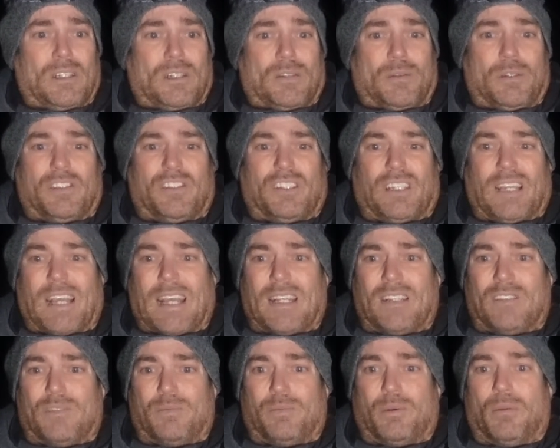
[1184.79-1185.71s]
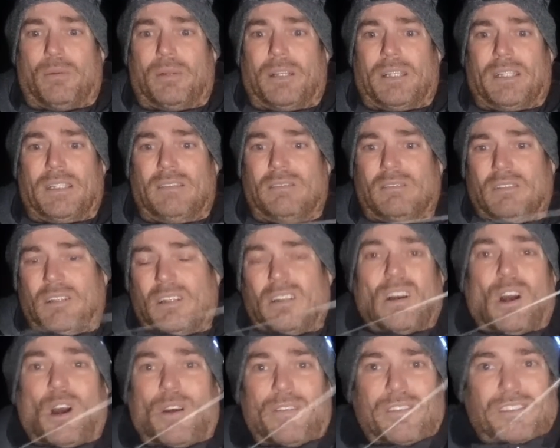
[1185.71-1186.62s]
which again is probably,
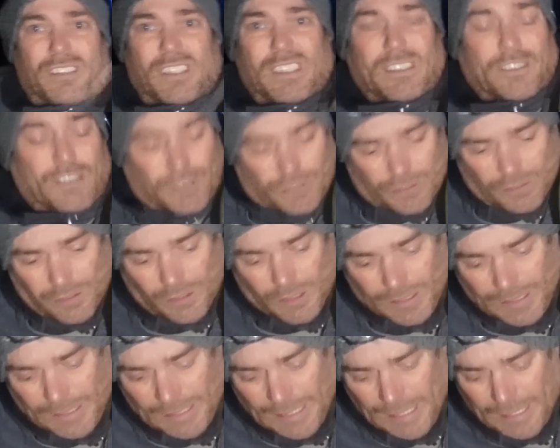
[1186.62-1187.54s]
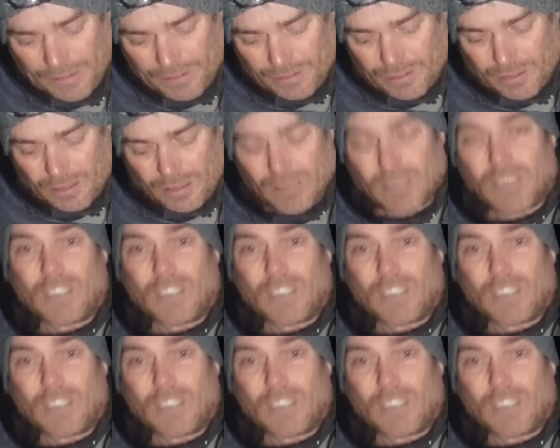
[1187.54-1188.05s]
obviously just slightly less,